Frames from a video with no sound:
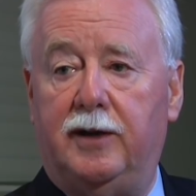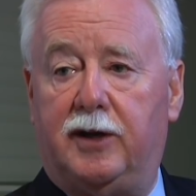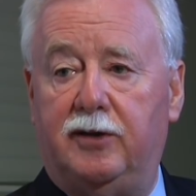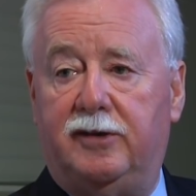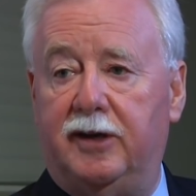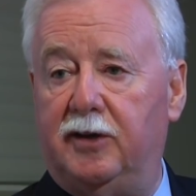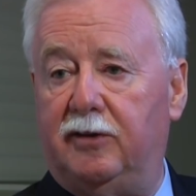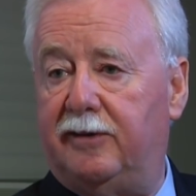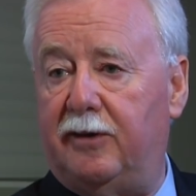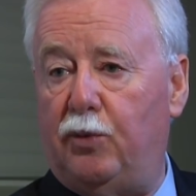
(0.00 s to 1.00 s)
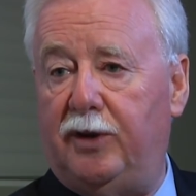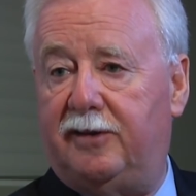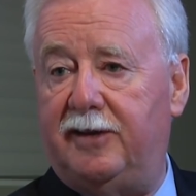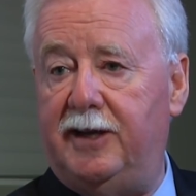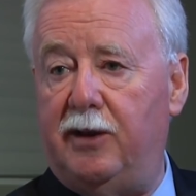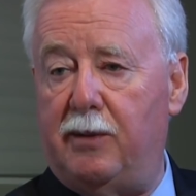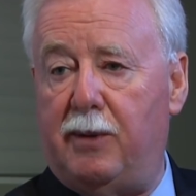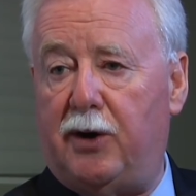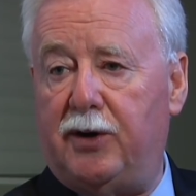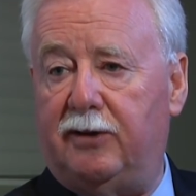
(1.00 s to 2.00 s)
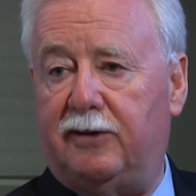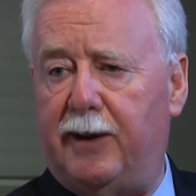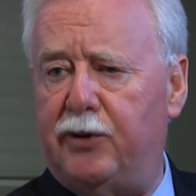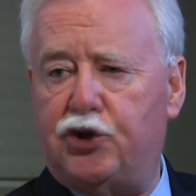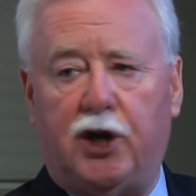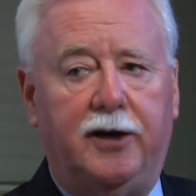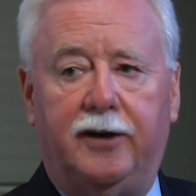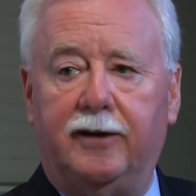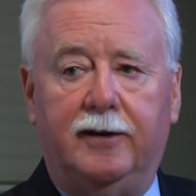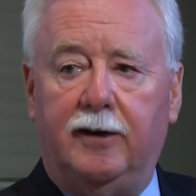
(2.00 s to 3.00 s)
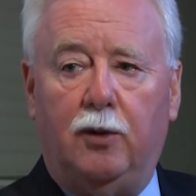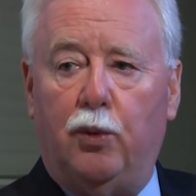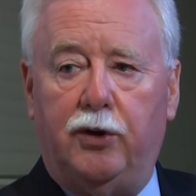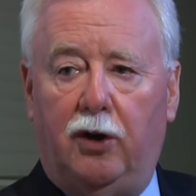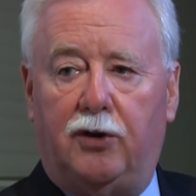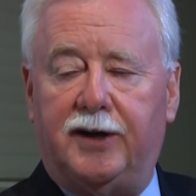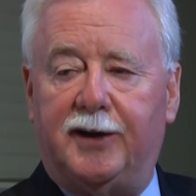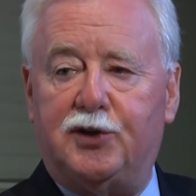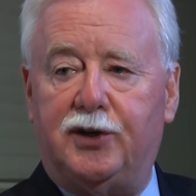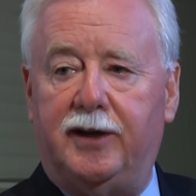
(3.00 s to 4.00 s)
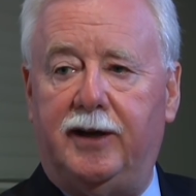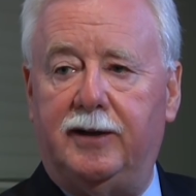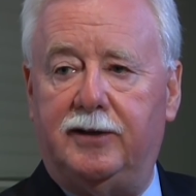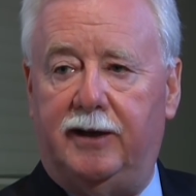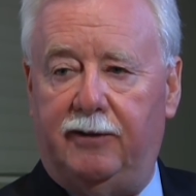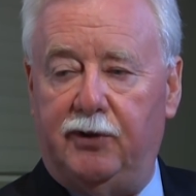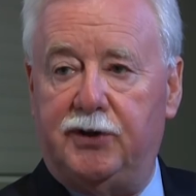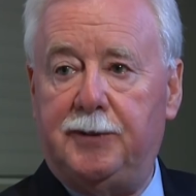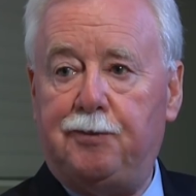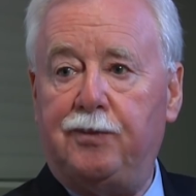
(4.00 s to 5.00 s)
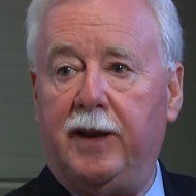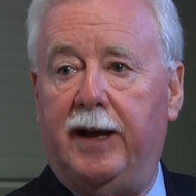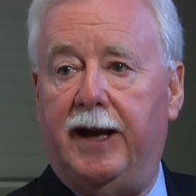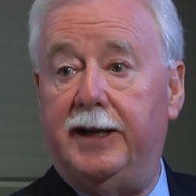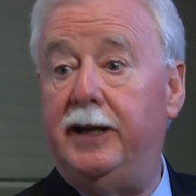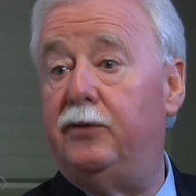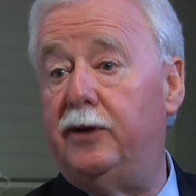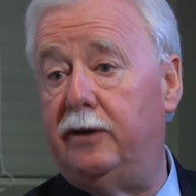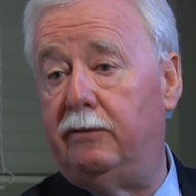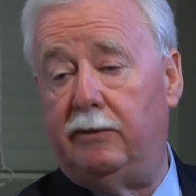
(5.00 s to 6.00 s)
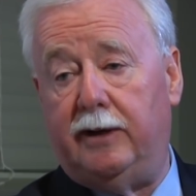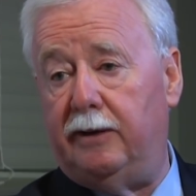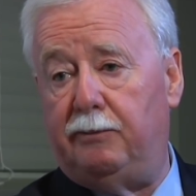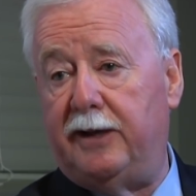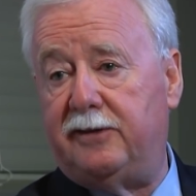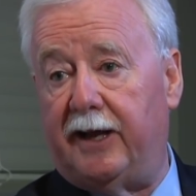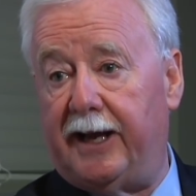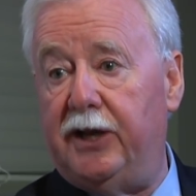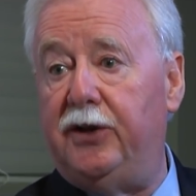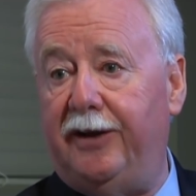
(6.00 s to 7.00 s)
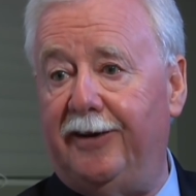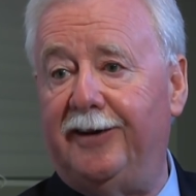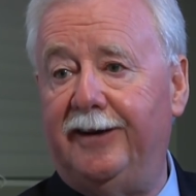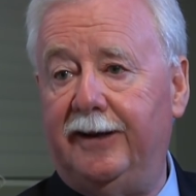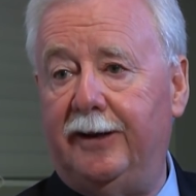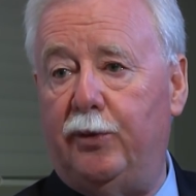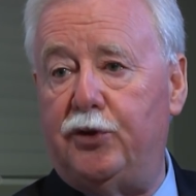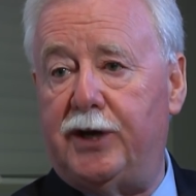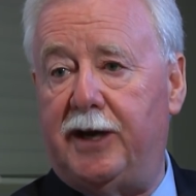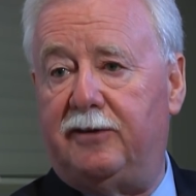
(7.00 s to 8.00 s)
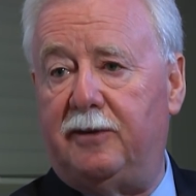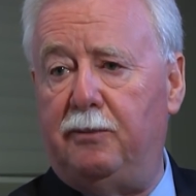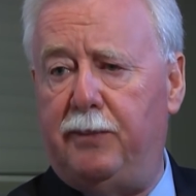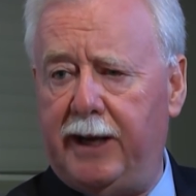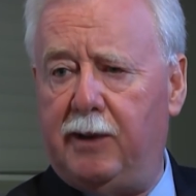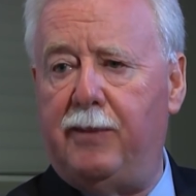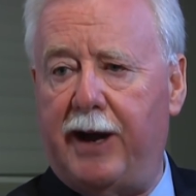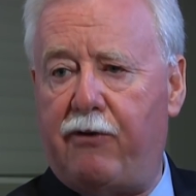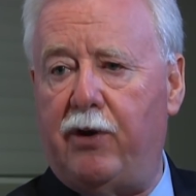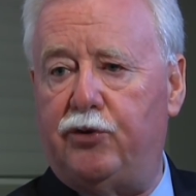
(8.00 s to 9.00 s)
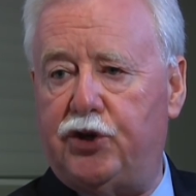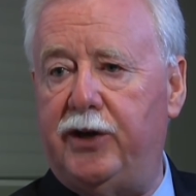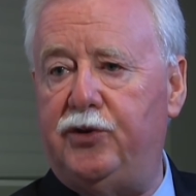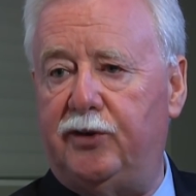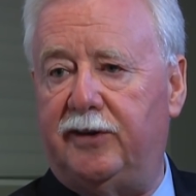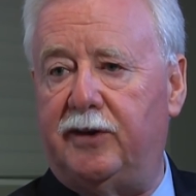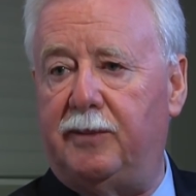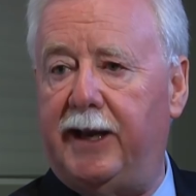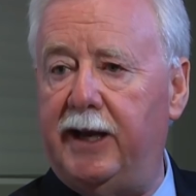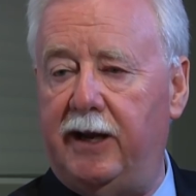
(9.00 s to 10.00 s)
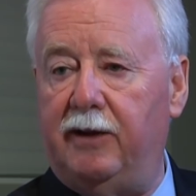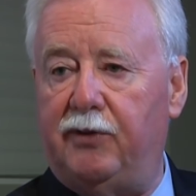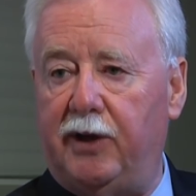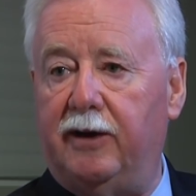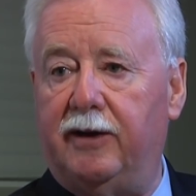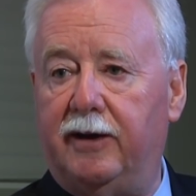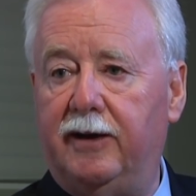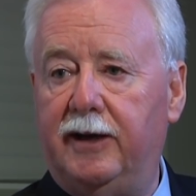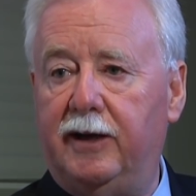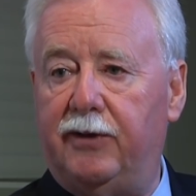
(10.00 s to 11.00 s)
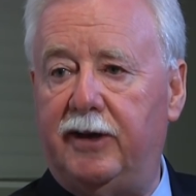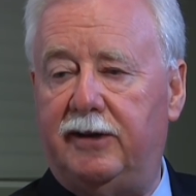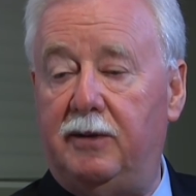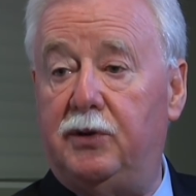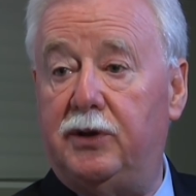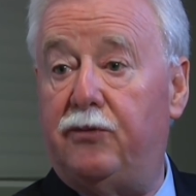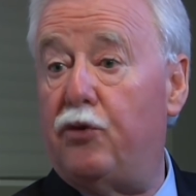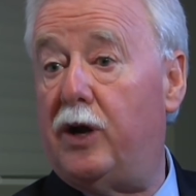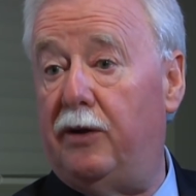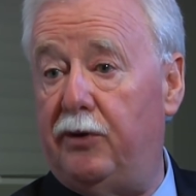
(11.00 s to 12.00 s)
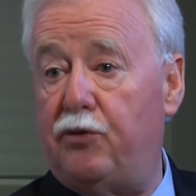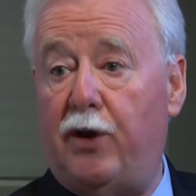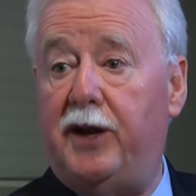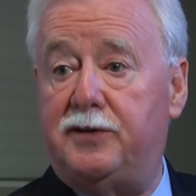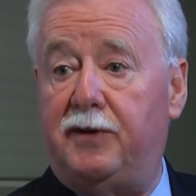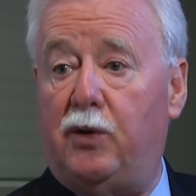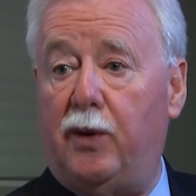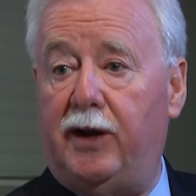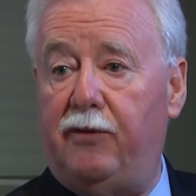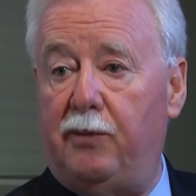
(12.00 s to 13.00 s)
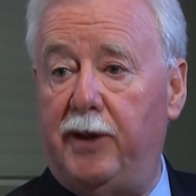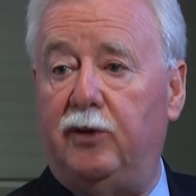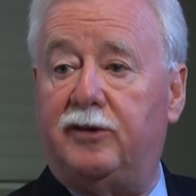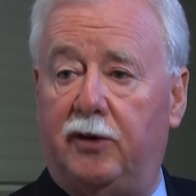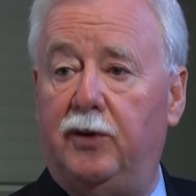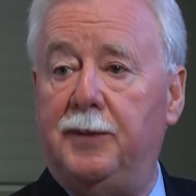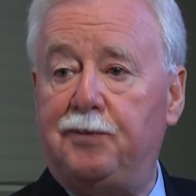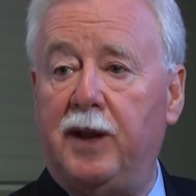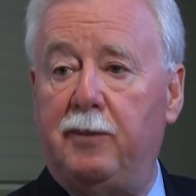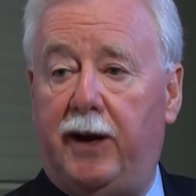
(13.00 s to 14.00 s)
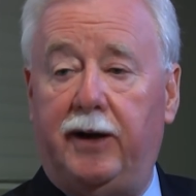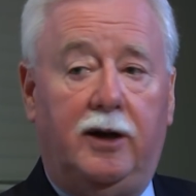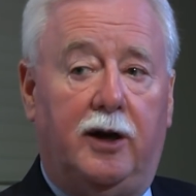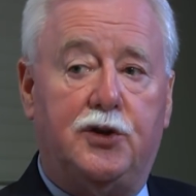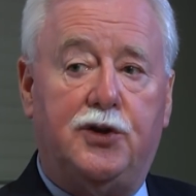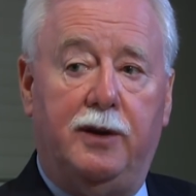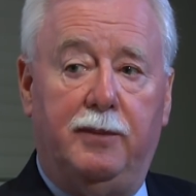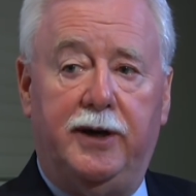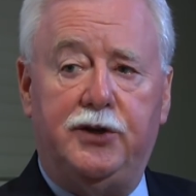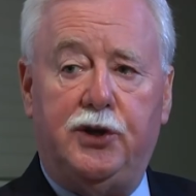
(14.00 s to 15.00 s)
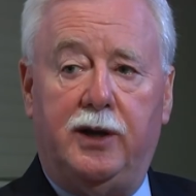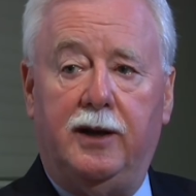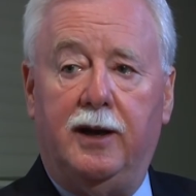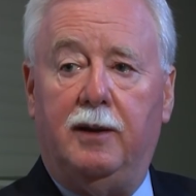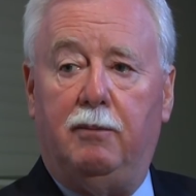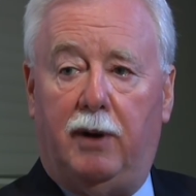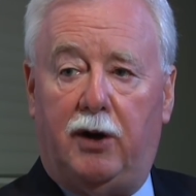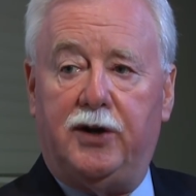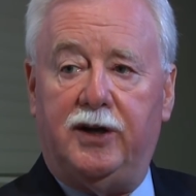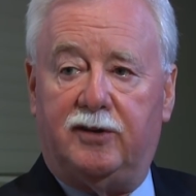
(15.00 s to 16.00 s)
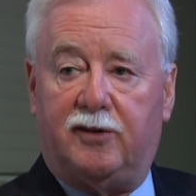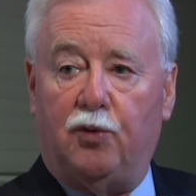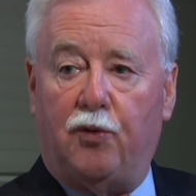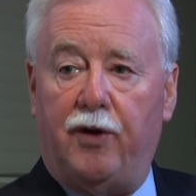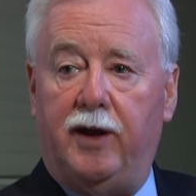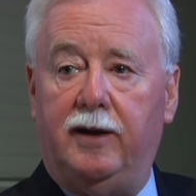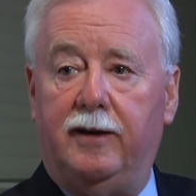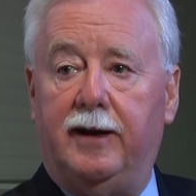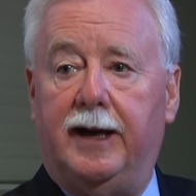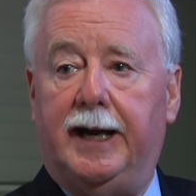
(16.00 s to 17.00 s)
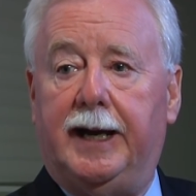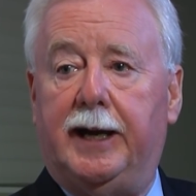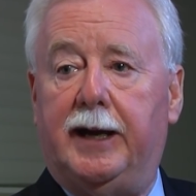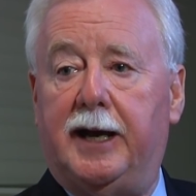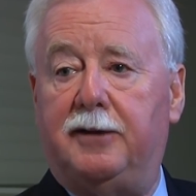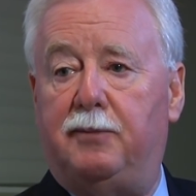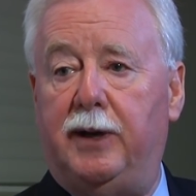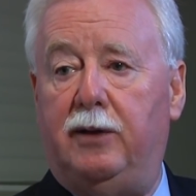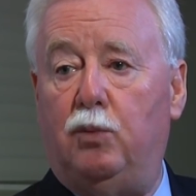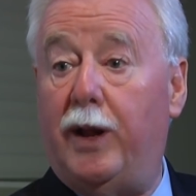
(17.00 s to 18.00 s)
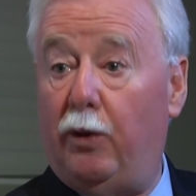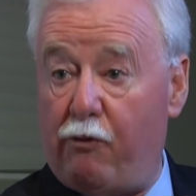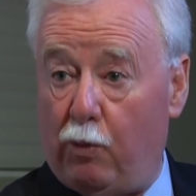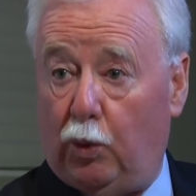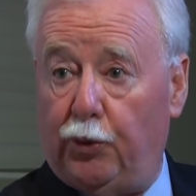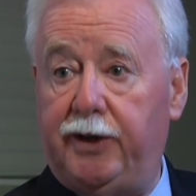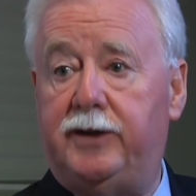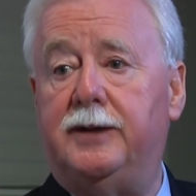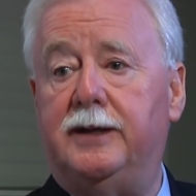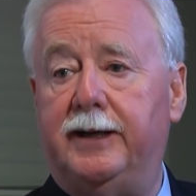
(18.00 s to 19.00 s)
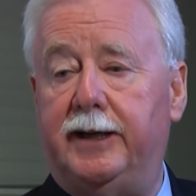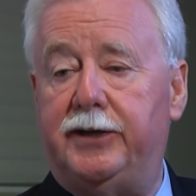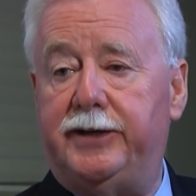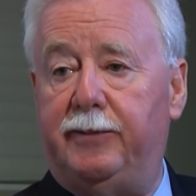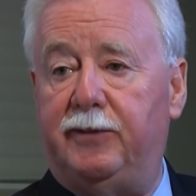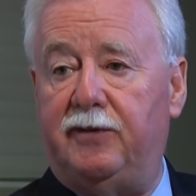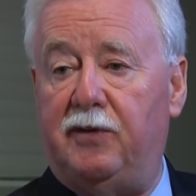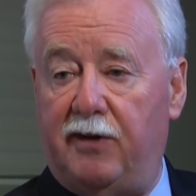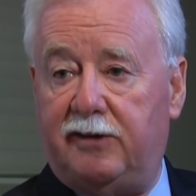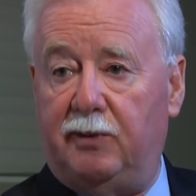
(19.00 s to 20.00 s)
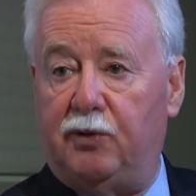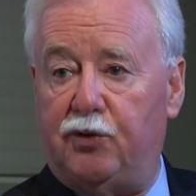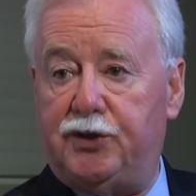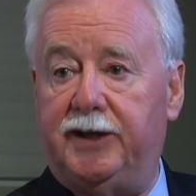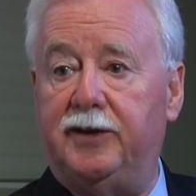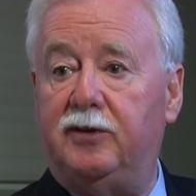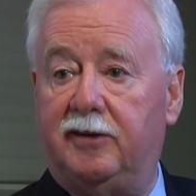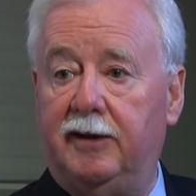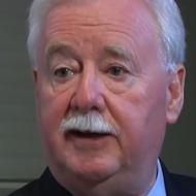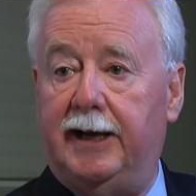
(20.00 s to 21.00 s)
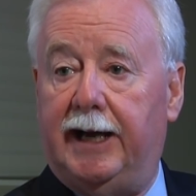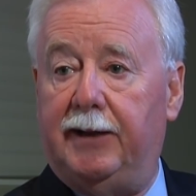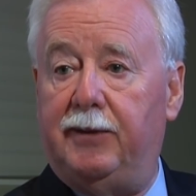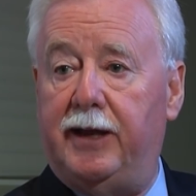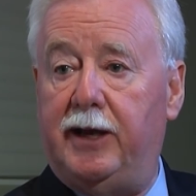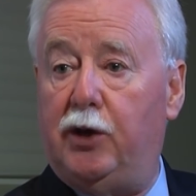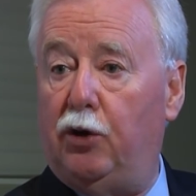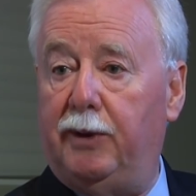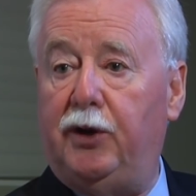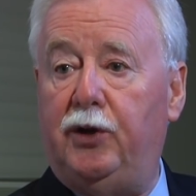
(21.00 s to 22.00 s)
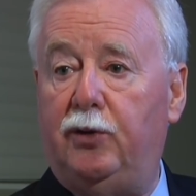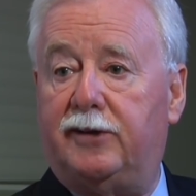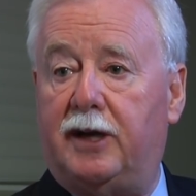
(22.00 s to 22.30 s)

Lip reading: concerns that we'd seen in the markets about China were not actually delivered. And even in places like India, which had some big macro changes at the beginning of the year, they seem to have recovered relatively quickly from those. So by and large, the emerging market story had been well rewarded in terms of investment returns, and the economic news